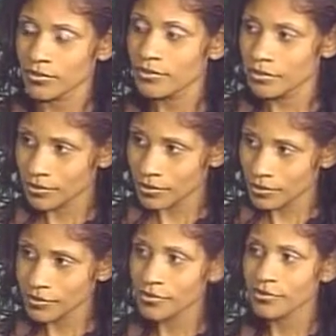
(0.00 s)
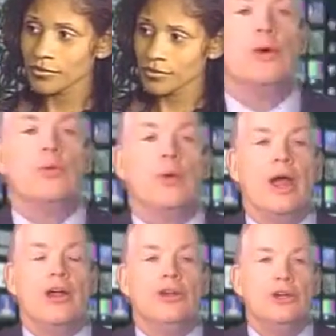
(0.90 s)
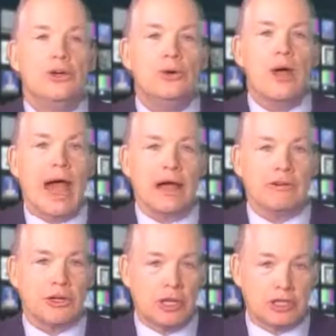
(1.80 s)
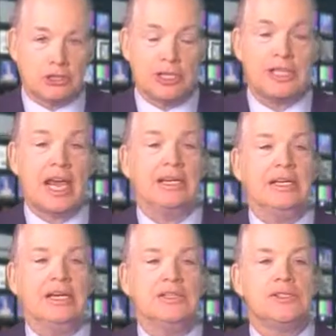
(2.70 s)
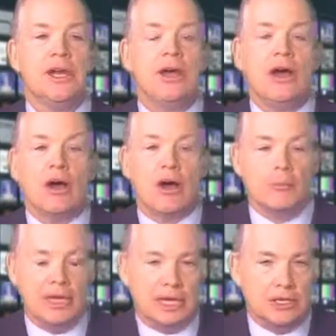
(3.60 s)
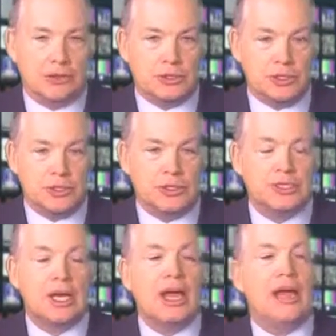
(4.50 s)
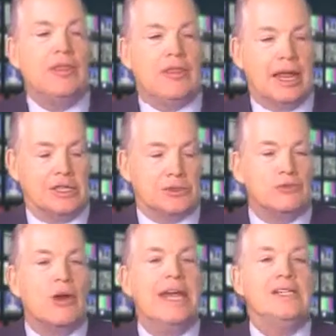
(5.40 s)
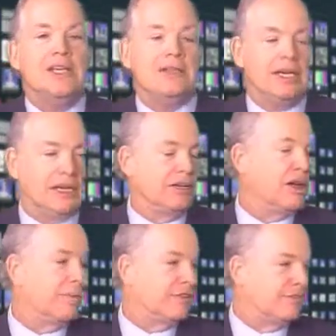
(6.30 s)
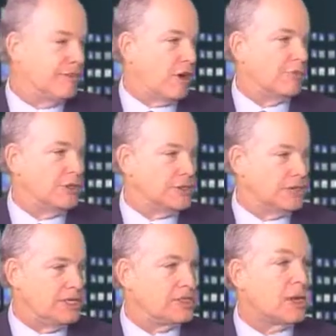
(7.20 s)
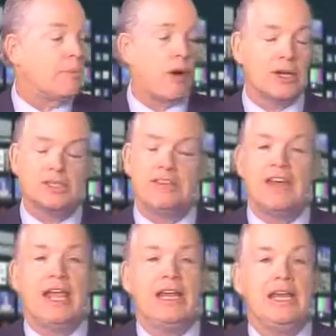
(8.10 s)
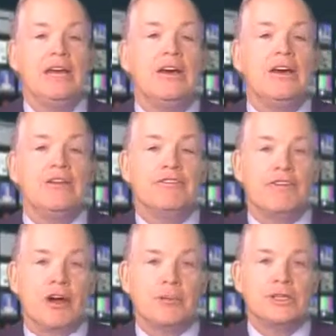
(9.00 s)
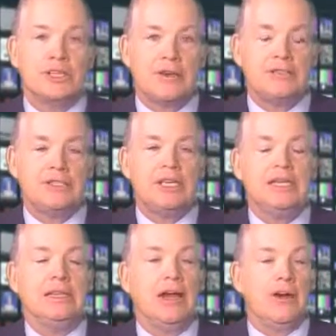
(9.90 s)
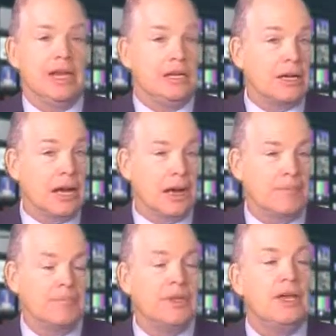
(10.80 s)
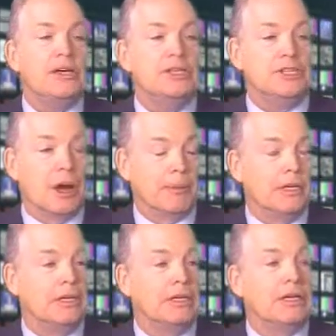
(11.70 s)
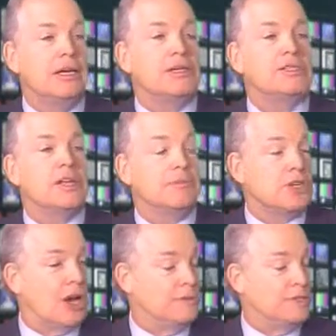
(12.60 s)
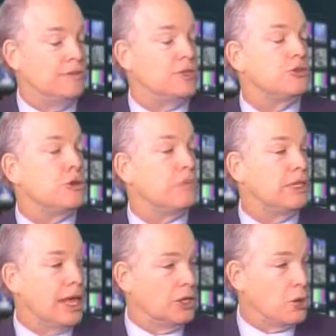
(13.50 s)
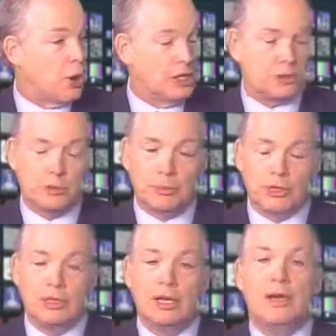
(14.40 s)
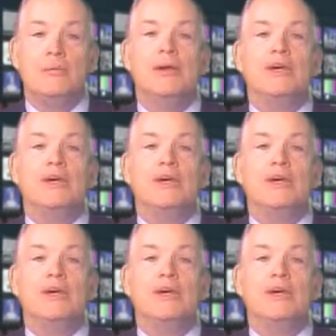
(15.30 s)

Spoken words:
west of the country, where new agricultural techniques are being introduced that is raising the income of farmers. In some parts of Haiti, farmers have seen their income double, sometimes even triple and quadruple